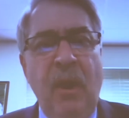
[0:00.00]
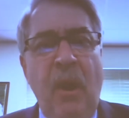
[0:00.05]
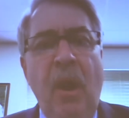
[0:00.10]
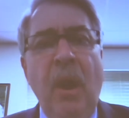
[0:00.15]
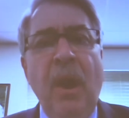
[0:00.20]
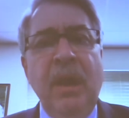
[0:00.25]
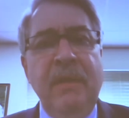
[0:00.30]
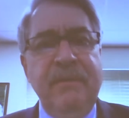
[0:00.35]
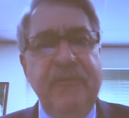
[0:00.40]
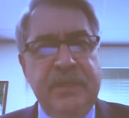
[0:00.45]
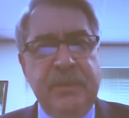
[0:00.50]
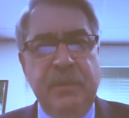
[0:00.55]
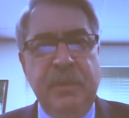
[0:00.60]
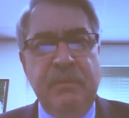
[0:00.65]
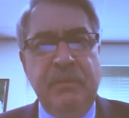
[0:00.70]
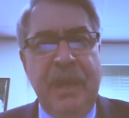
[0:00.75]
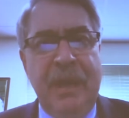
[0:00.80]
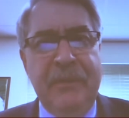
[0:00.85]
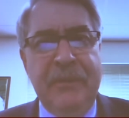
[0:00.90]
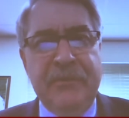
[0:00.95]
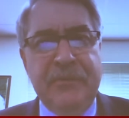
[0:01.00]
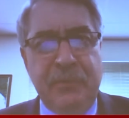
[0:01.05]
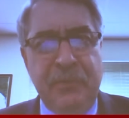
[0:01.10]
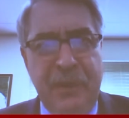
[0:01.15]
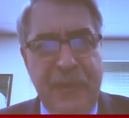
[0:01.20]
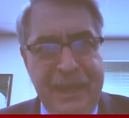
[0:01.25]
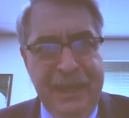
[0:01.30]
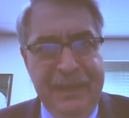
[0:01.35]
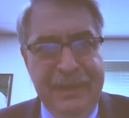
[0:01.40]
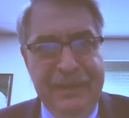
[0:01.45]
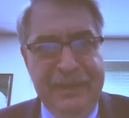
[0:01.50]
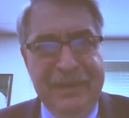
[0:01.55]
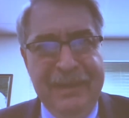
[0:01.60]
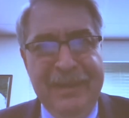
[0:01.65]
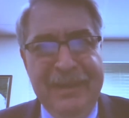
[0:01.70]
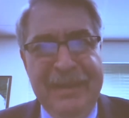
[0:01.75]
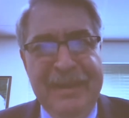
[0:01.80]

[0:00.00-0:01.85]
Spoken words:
All of us would rather trade